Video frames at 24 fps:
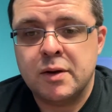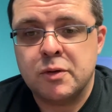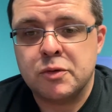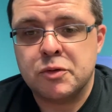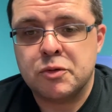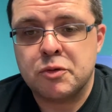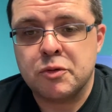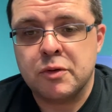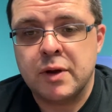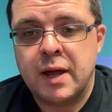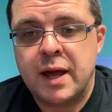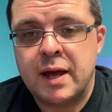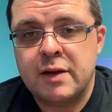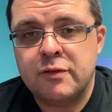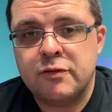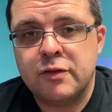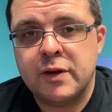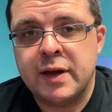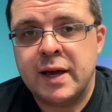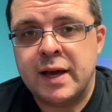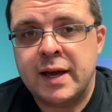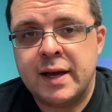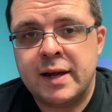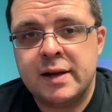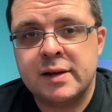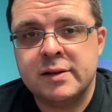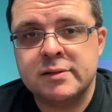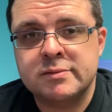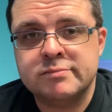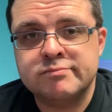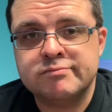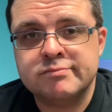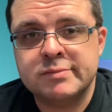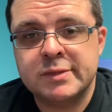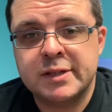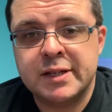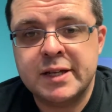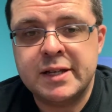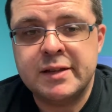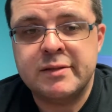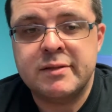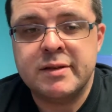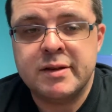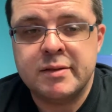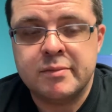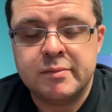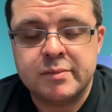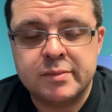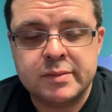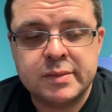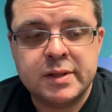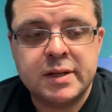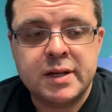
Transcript: through life and lead them